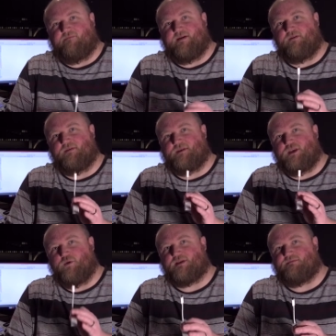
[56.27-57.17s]
I found that
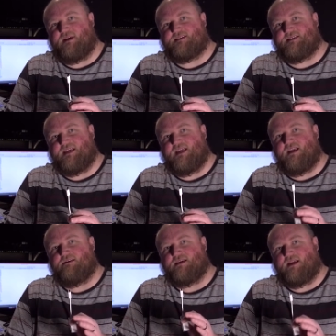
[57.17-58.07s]
the
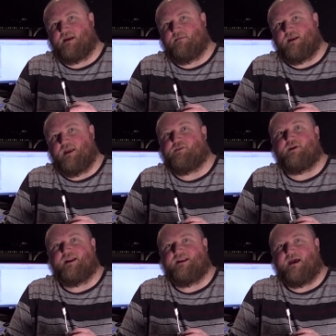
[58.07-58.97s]
USB-C to gigabit
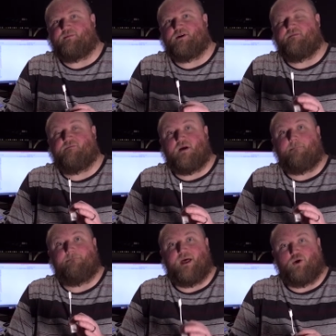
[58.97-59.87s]
ethernet adapter
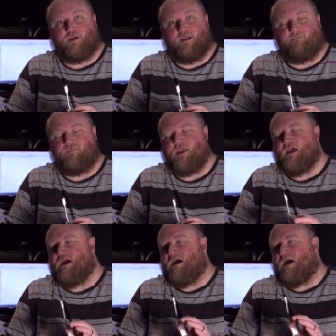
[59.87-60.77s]
from Belkin,
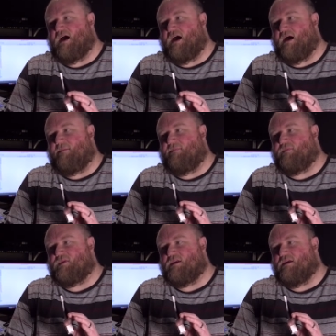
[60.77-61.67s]
um,
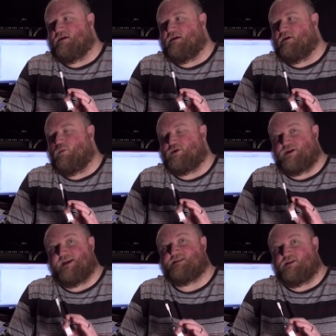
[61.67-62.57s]

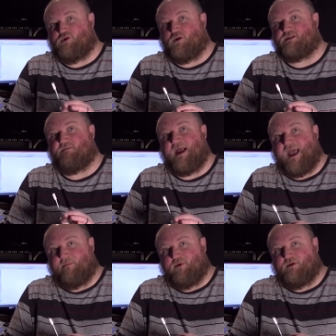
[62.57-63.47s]
which is endorsed by
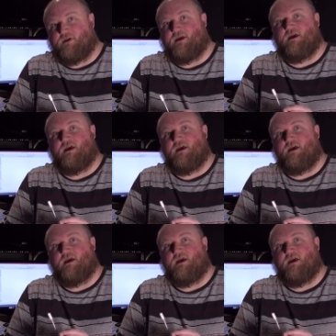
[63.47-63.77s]
Apple,